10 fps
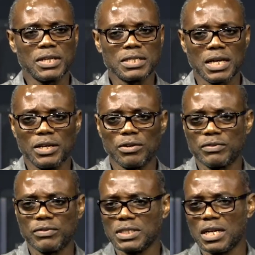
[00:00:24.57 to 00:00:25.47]
There are a lot of things
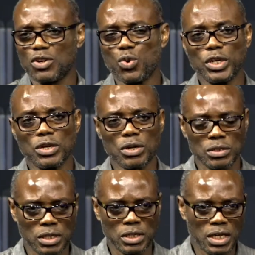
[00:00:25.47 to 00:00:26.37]
that are going on
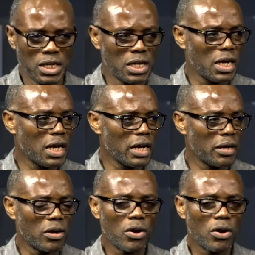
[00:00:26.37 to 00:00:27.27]

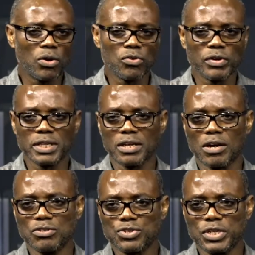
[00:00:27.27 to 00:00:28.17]
all over the
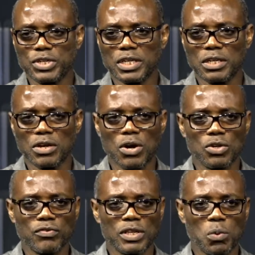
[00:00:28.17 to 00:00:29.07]
country, all
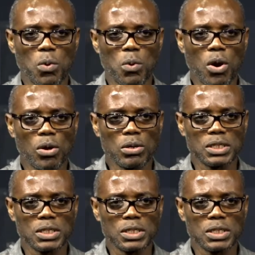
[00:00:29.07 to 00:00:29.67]
over the world.